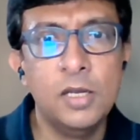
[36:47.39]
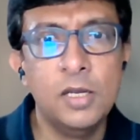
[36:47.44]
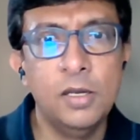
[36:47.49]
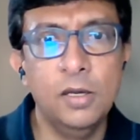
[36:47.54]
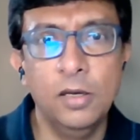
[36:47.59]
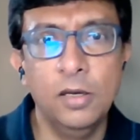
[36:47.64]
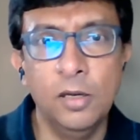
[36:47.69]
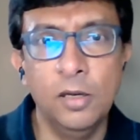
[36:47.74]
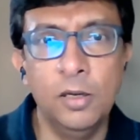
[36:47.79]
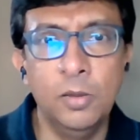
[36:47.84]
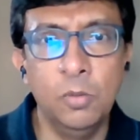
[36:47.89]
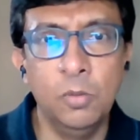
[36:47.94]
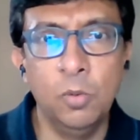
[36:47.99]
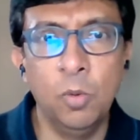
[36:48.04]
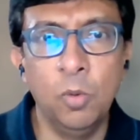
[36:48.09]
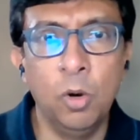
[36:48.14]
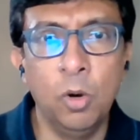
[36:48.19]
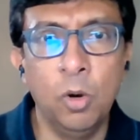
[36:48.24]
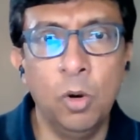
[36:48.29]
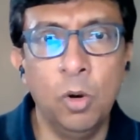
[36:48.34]
Uh,
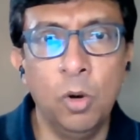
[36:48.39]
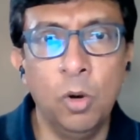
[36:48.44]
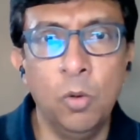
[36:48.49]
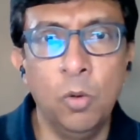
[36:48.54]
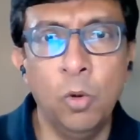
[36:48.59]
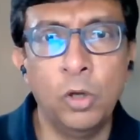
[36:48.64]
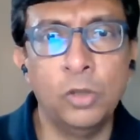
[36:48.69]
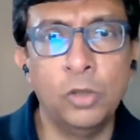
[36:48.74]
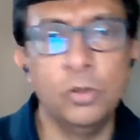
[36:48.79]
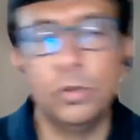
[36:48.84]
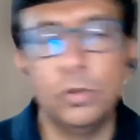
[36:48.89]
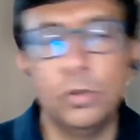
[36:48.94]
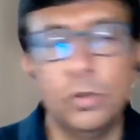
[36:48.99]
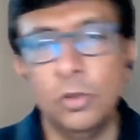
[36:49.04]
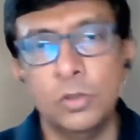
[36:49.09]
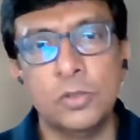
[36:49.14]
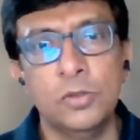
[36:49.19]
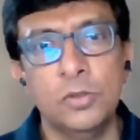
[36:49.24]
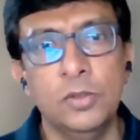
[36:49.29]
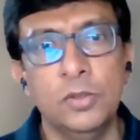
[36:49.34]
what, what are your
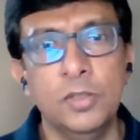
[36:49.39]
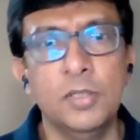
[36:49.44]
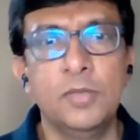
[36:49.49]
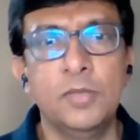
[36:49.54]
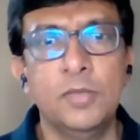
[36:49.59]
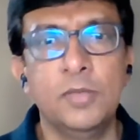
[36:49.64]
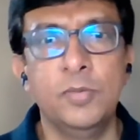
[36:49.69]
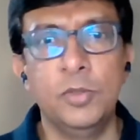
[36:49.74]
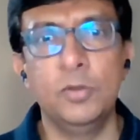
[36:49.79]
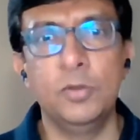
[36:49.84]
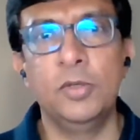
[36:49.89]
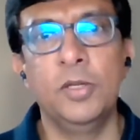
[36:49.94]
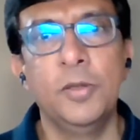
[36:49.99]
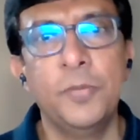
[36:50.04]
thoughts on this, Mridula?